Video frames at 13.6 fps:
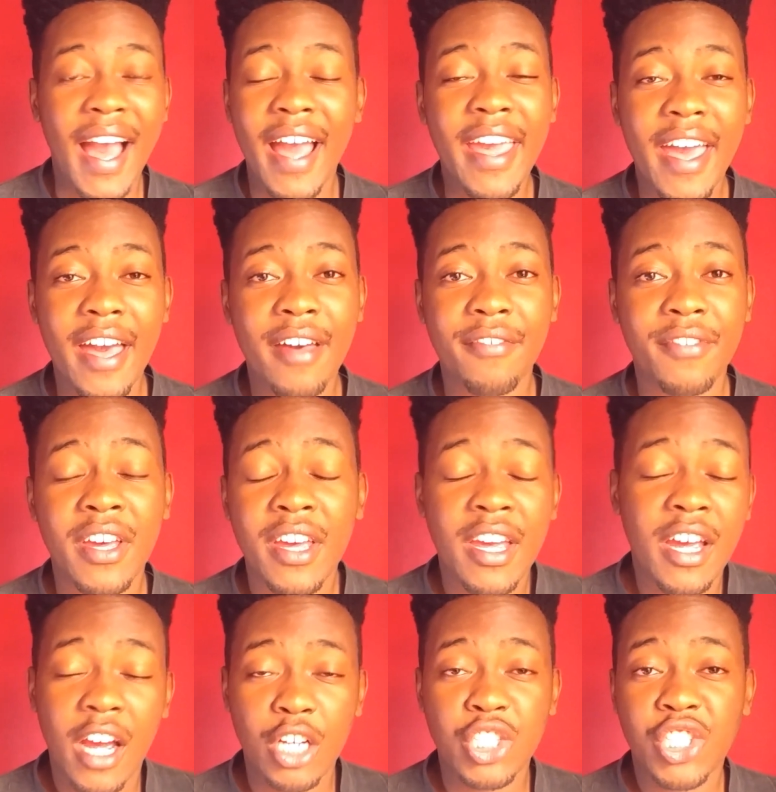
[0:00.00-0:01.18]
I have
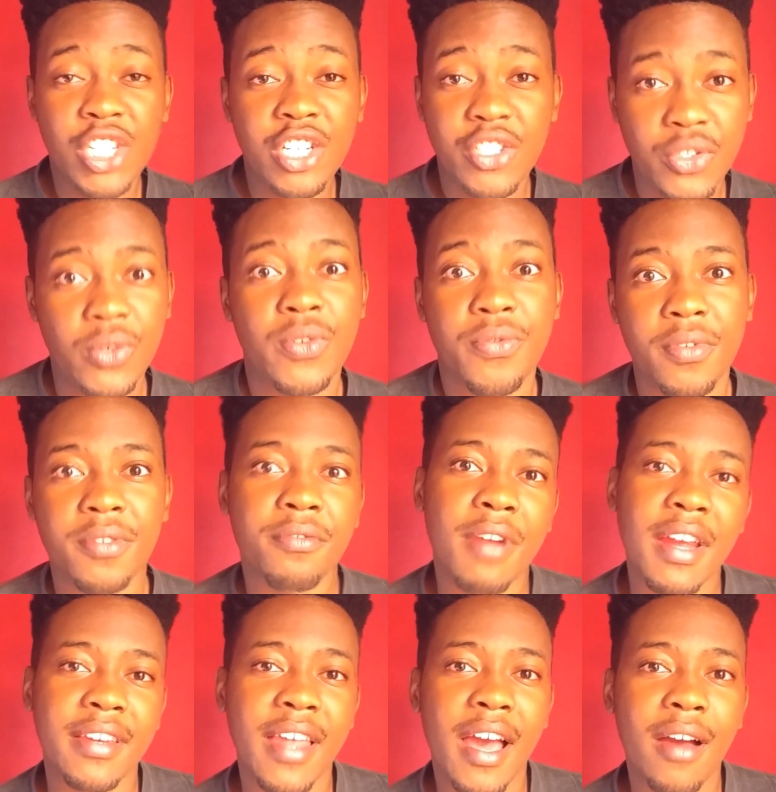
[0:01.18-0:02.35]
a shitty sore throat
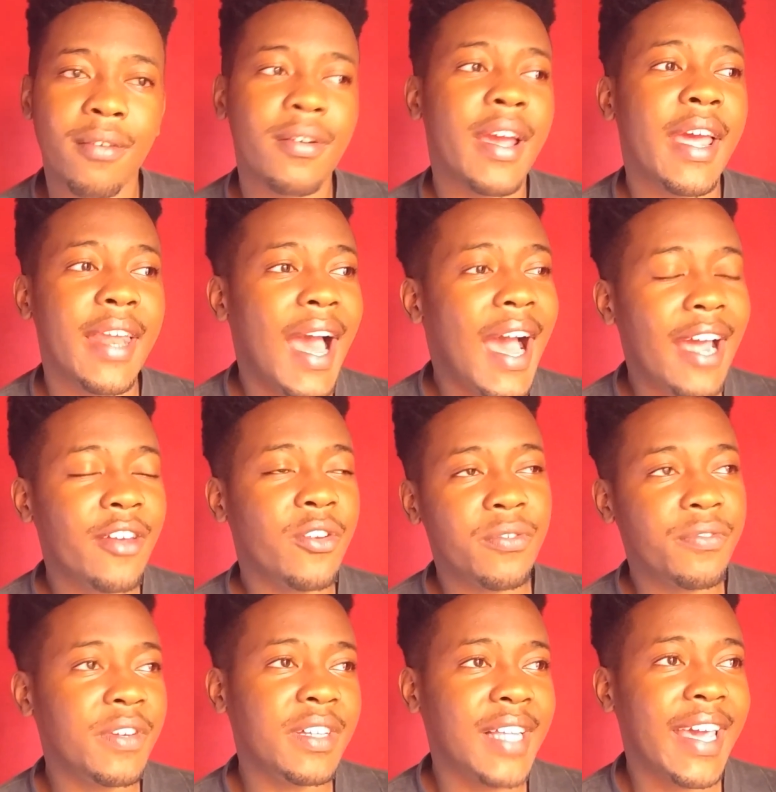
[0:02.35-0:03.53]
right now and I
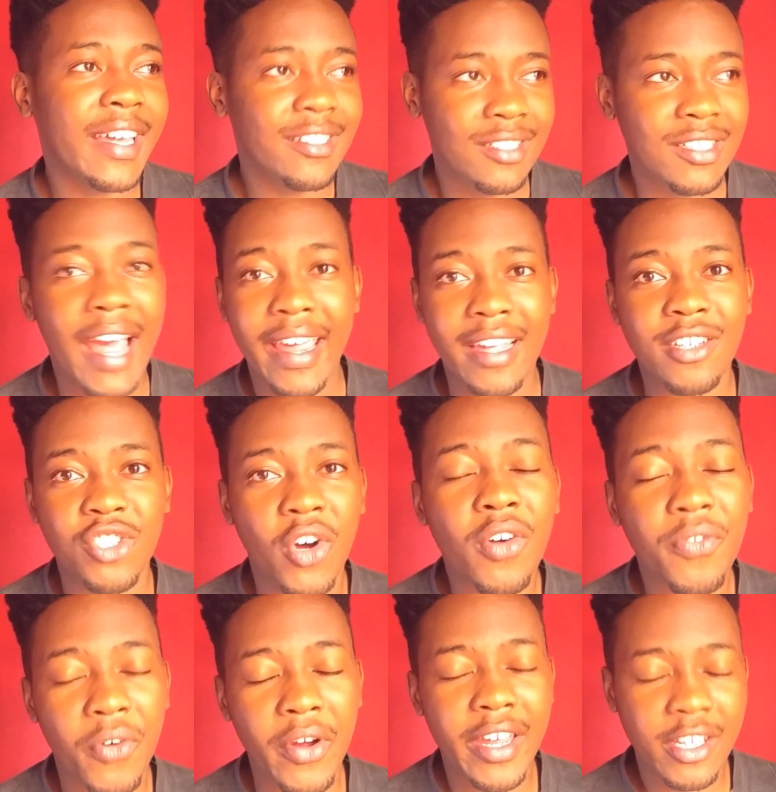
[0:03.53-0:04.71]
don't feel like I can
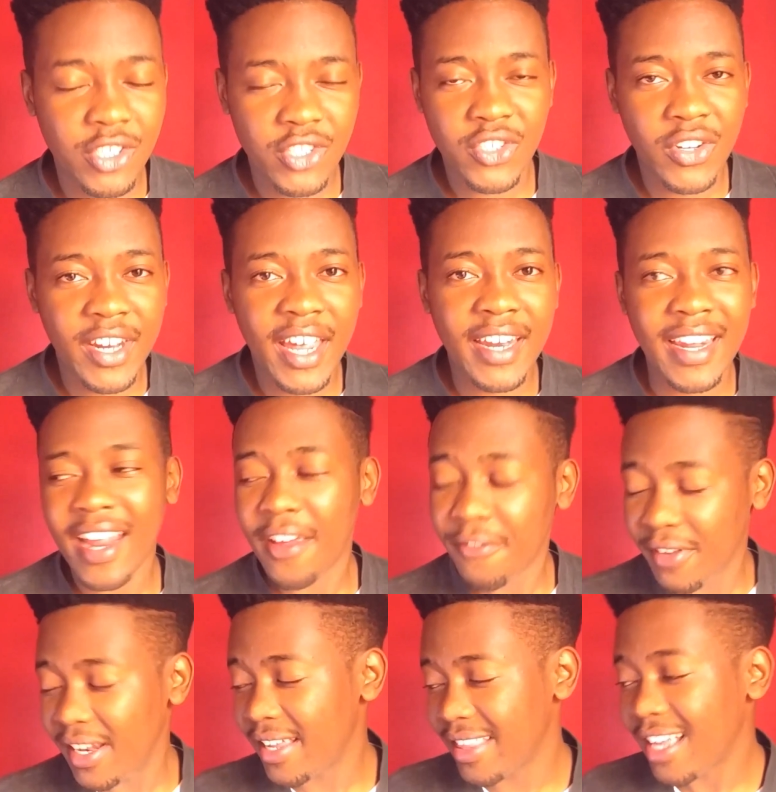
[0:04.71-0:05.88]
talk for ages on end, and I
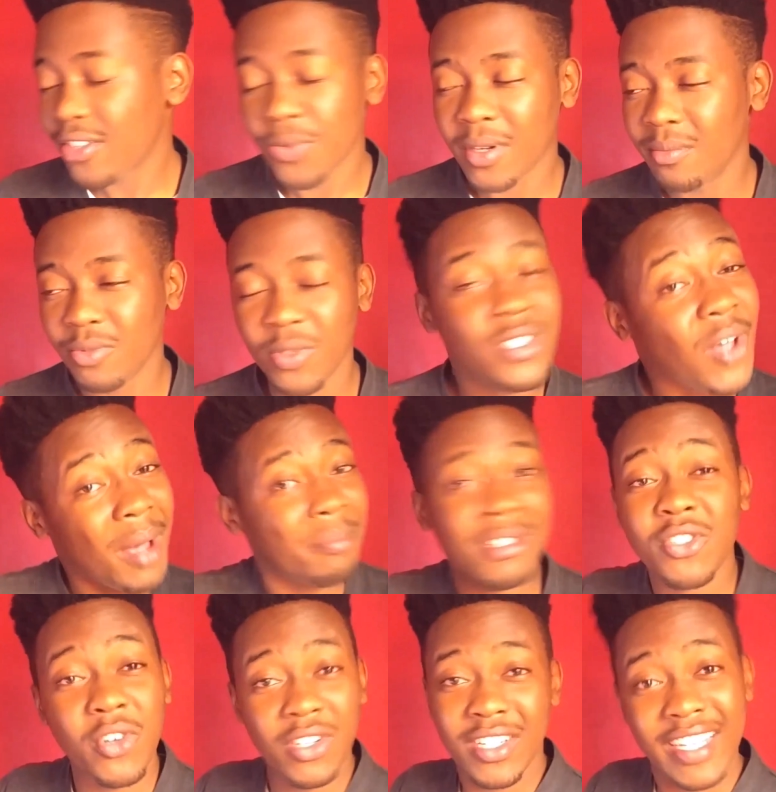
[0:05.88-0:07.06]
feel like that's what I'm doing, so I'm
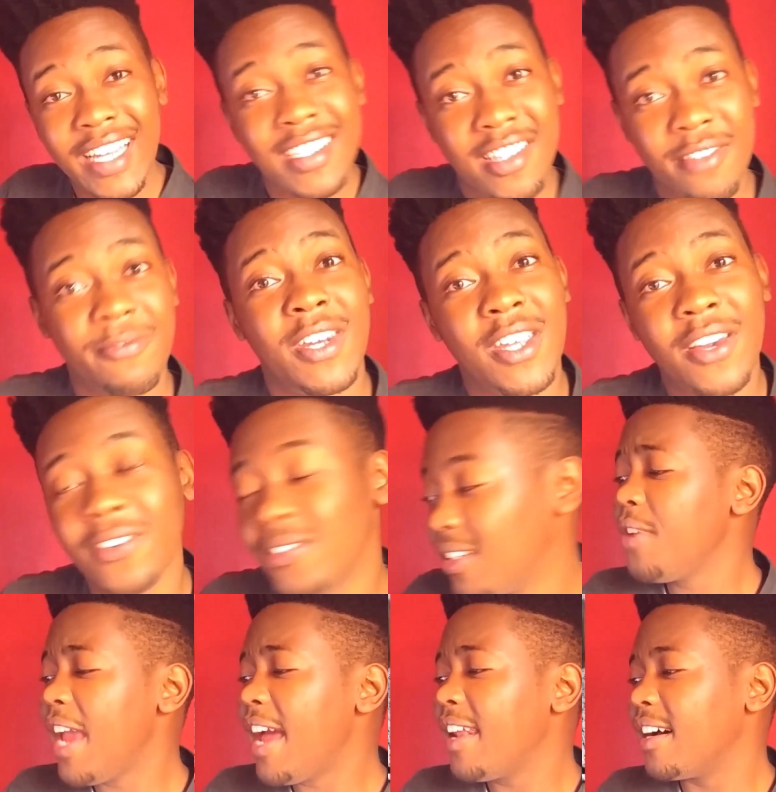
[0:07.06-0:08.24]
just going to get to the video.
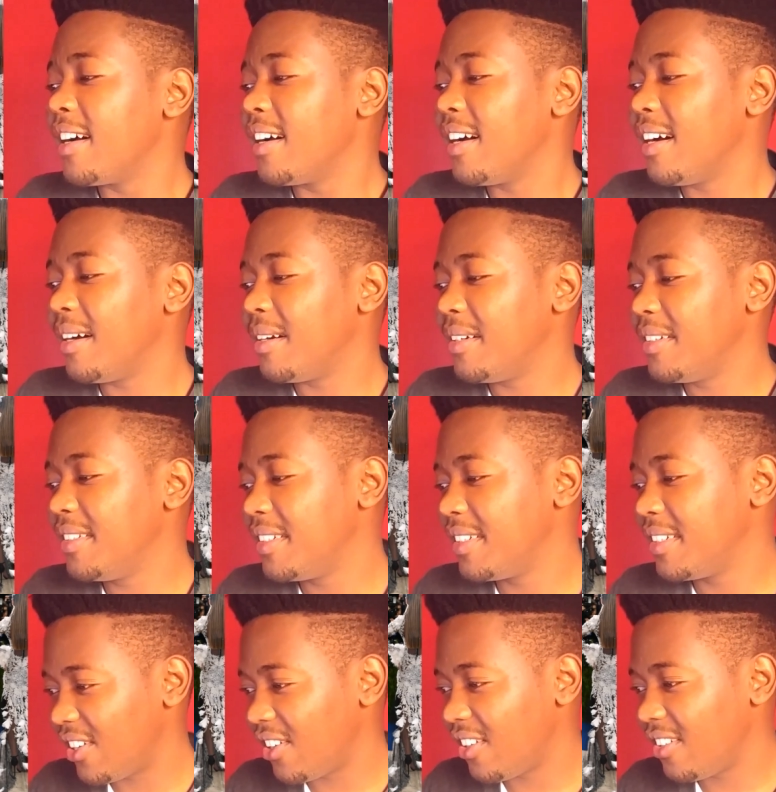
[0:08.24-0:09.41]
Rihanna,
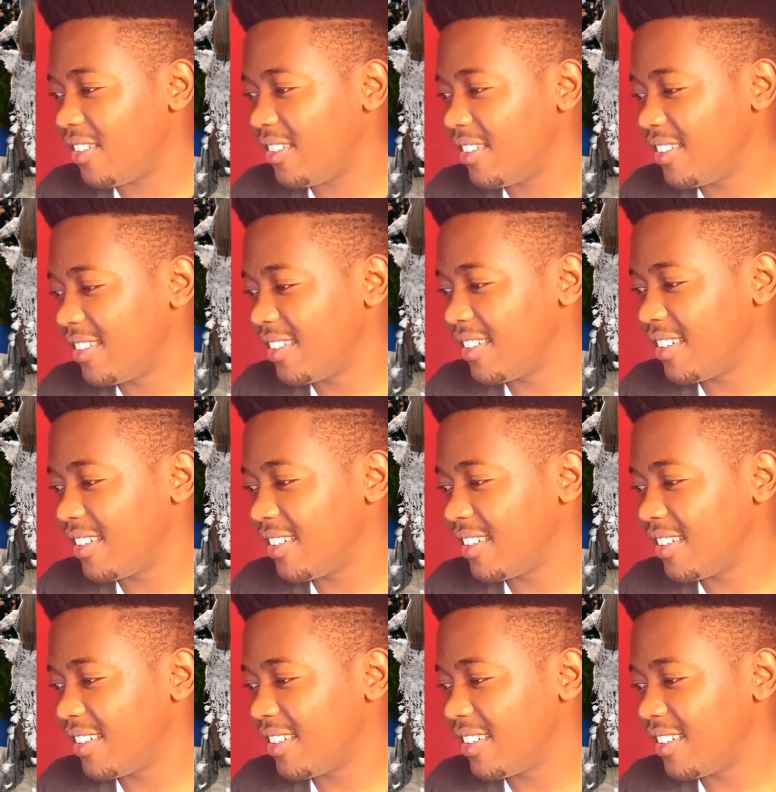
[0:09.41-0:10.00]
girl.